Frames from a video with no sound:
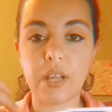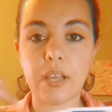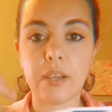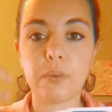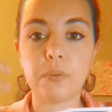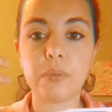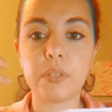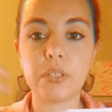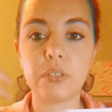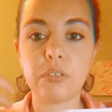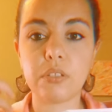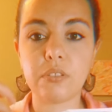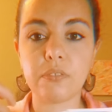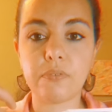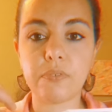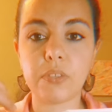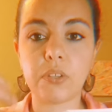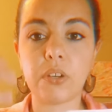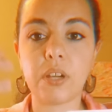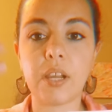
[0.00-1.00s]
out what you need to
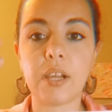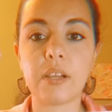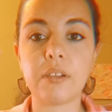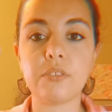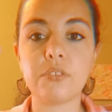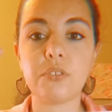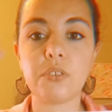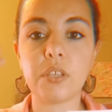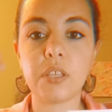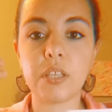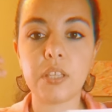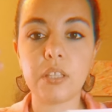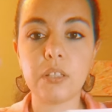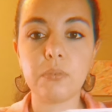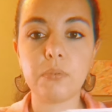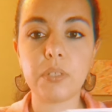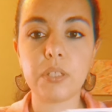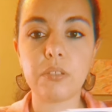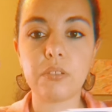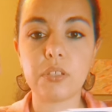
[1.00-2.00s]
figure out, to
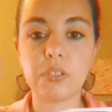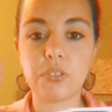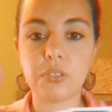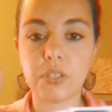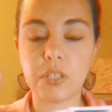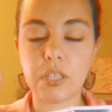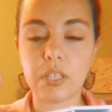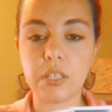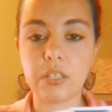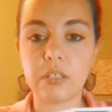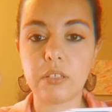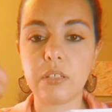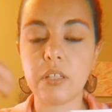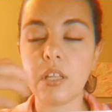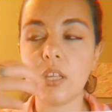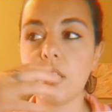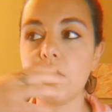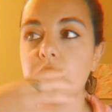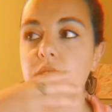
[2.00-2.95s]
heal what you need to heal.